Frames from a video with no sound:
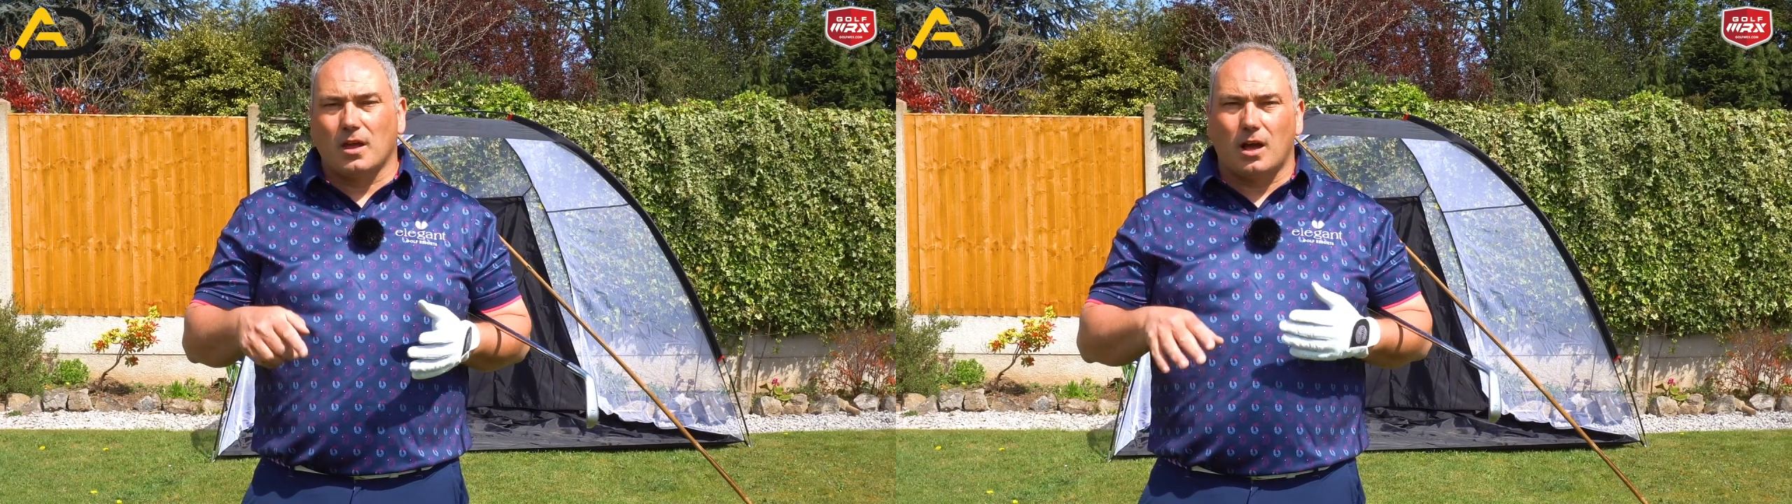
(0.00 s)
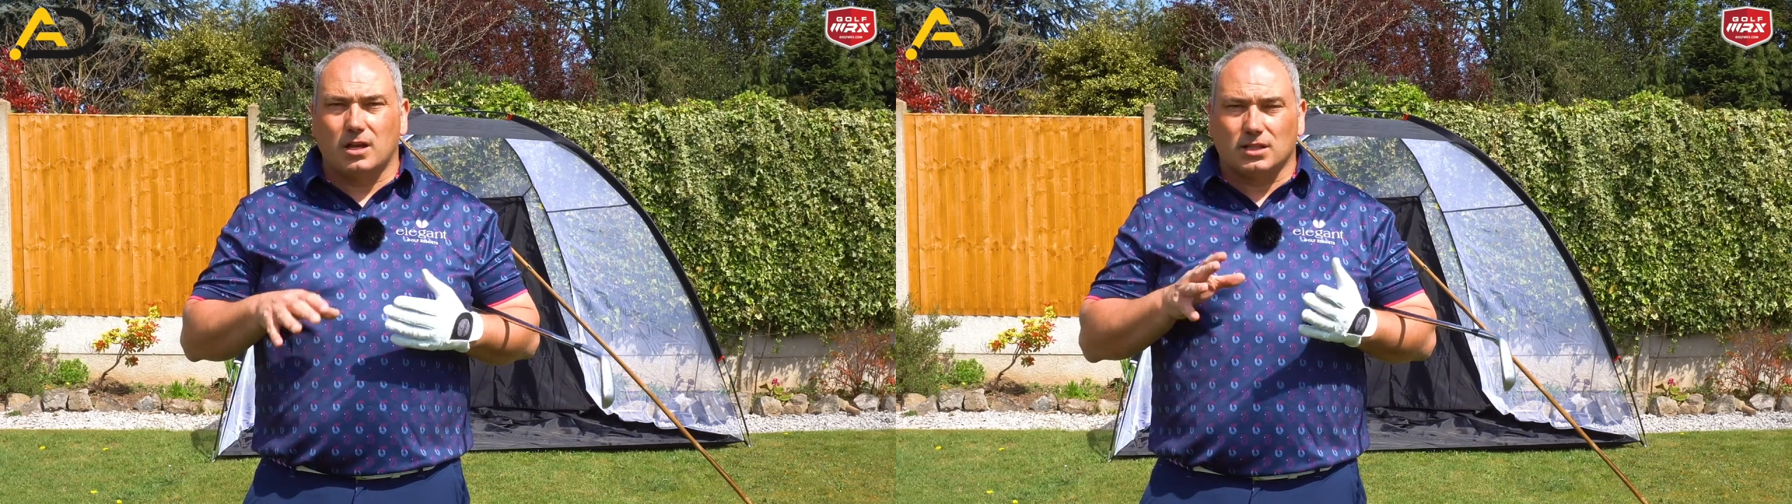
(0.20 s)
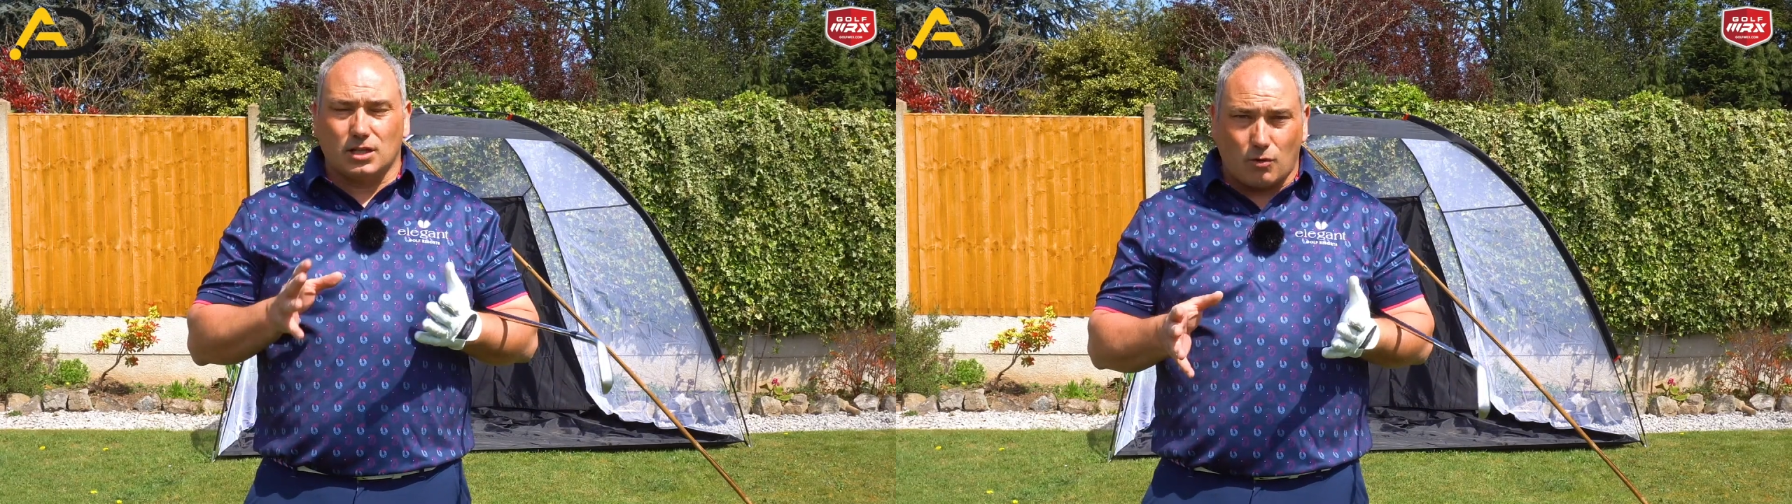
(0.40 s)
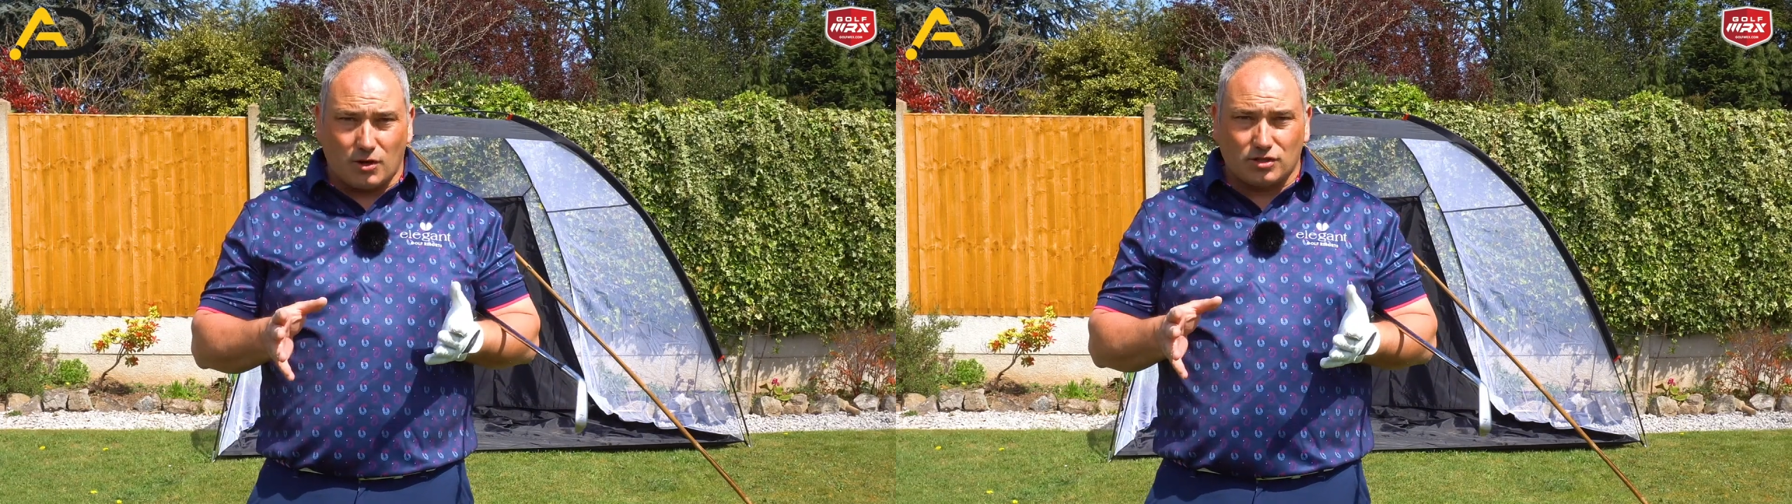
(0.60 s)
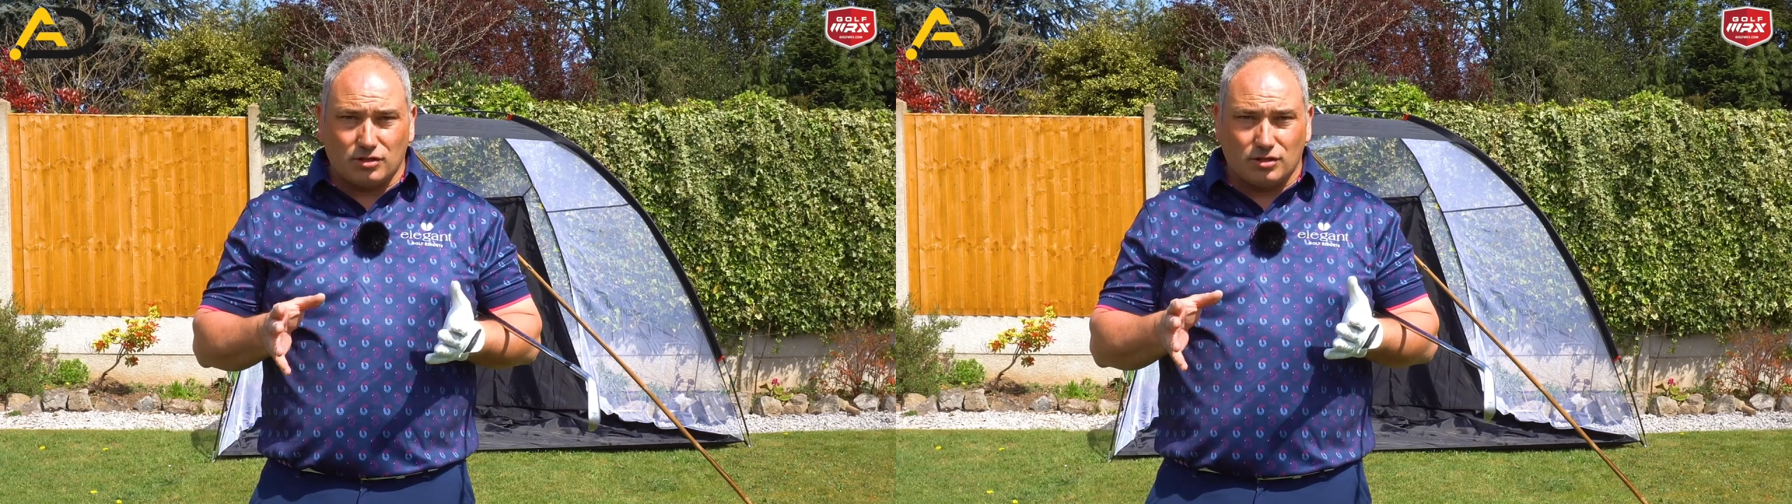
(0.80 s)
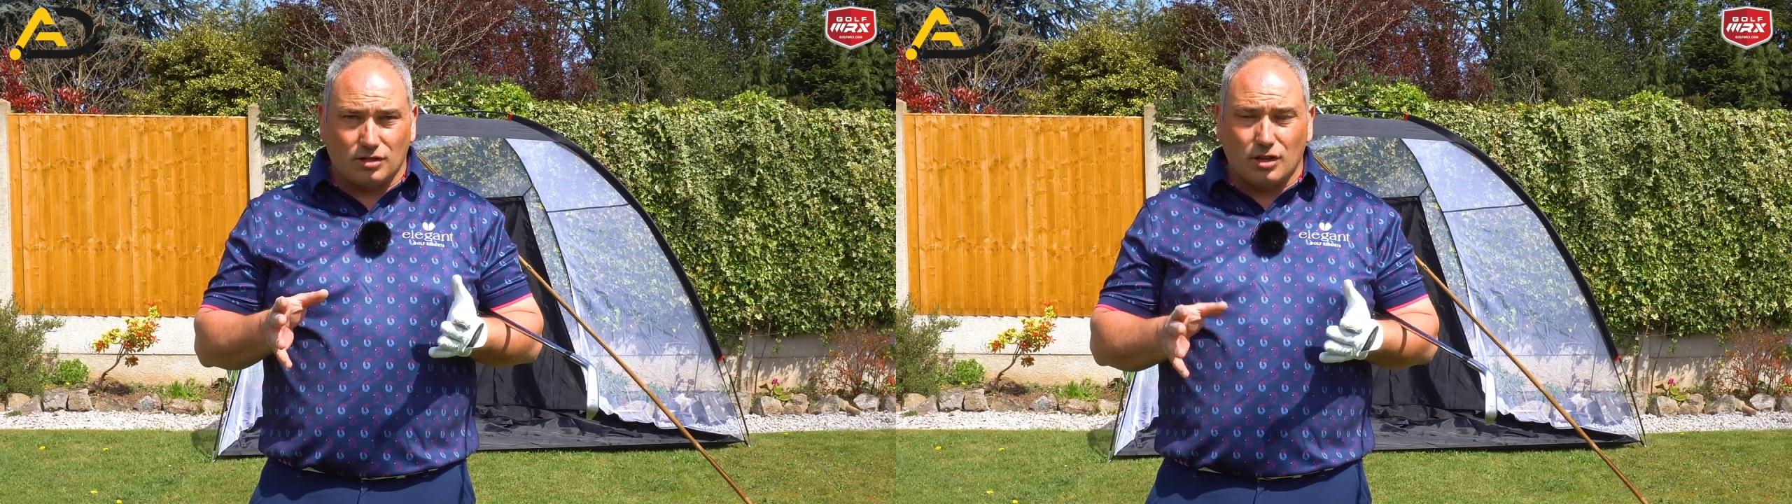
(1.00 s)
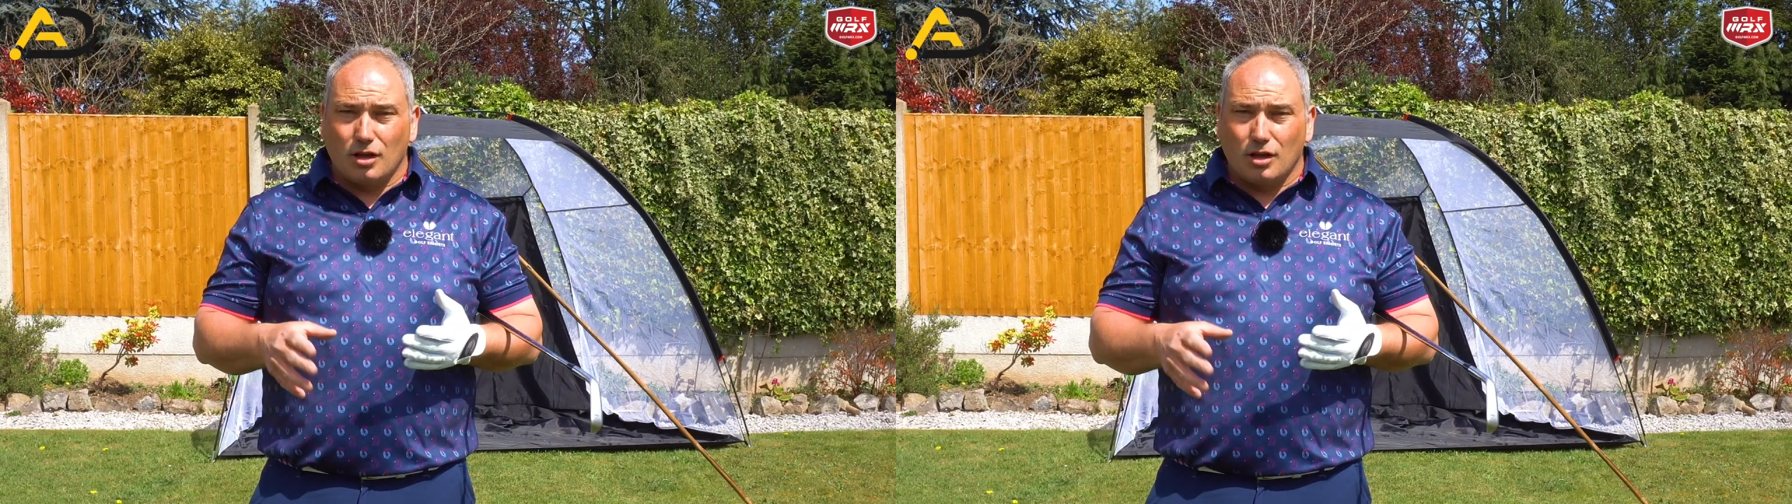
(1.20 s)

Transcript: ask any questions,